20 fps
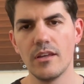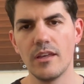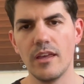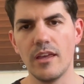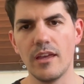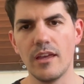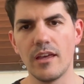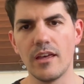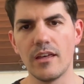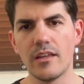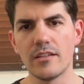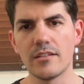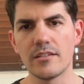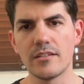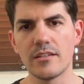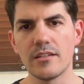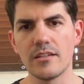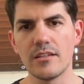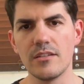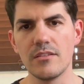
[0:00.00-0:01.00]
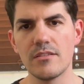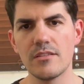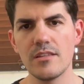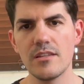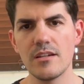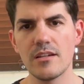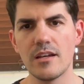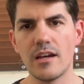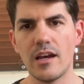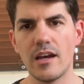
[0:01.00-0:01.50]
And you see
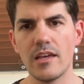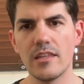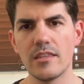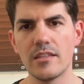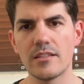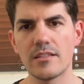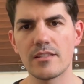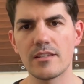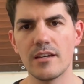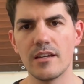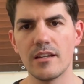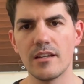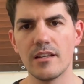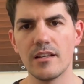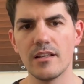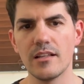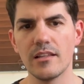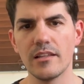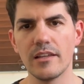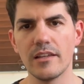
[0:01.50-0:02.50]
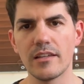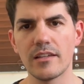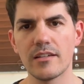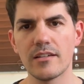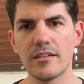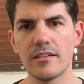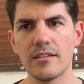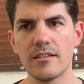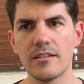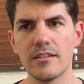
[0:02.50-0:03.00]
a guy that's kind of
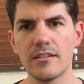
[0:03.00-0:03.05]
like,